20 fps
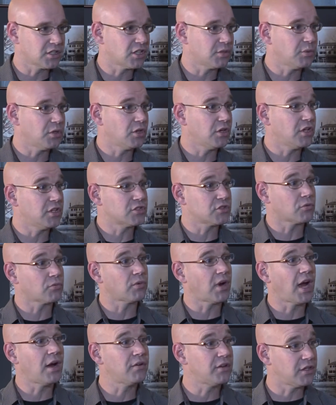communities
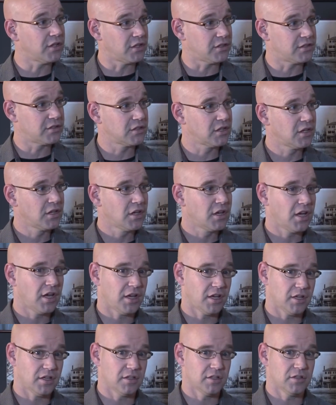around it
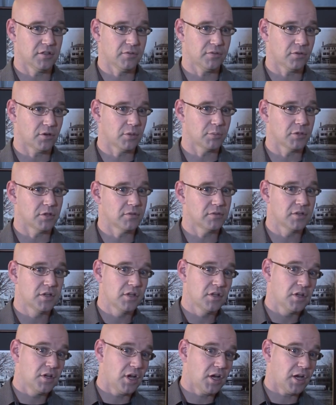in the form of
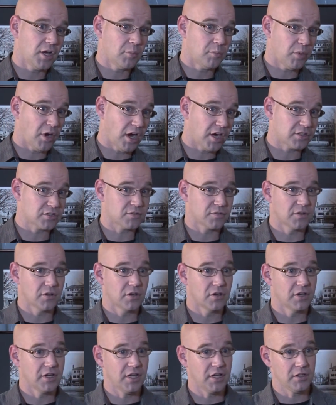
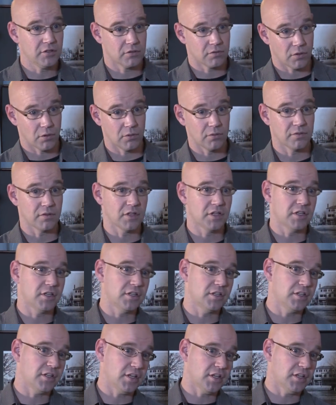Boxford and
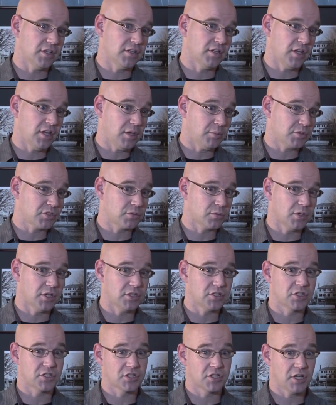Groveland and
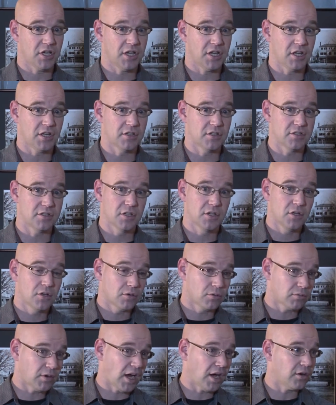Ipswich and
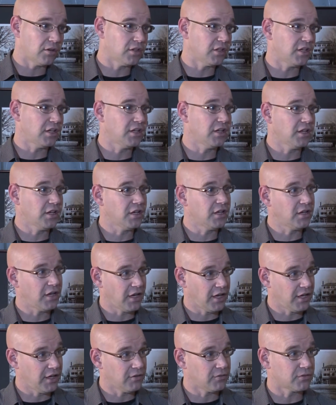Rowley and
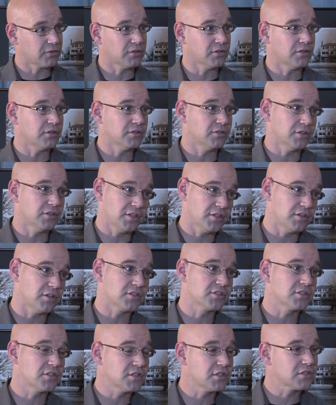Haverhill. You know,
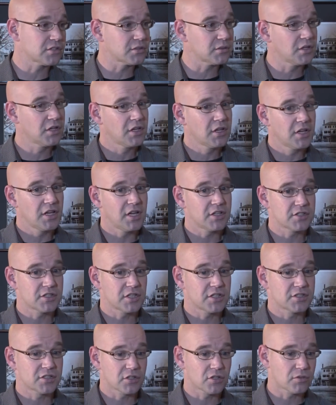so
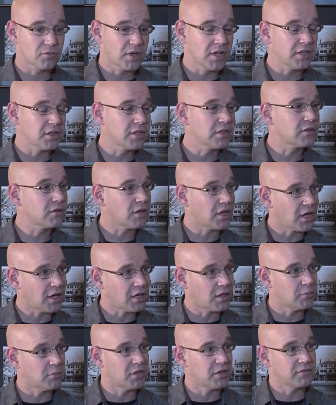it's a great little
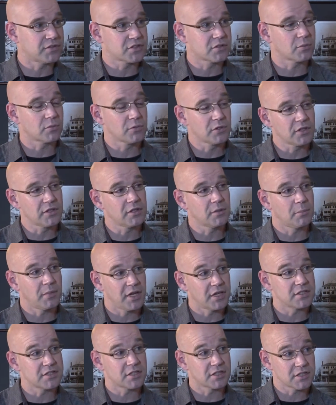hub of some really
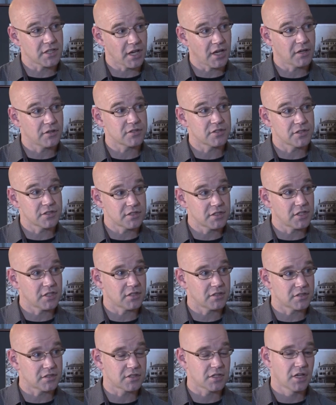amazing towns and
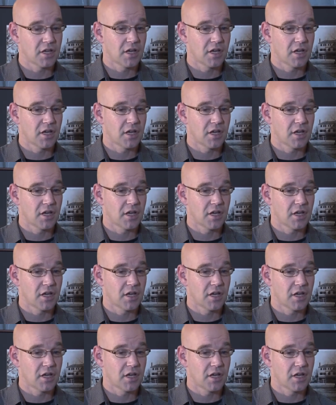cities.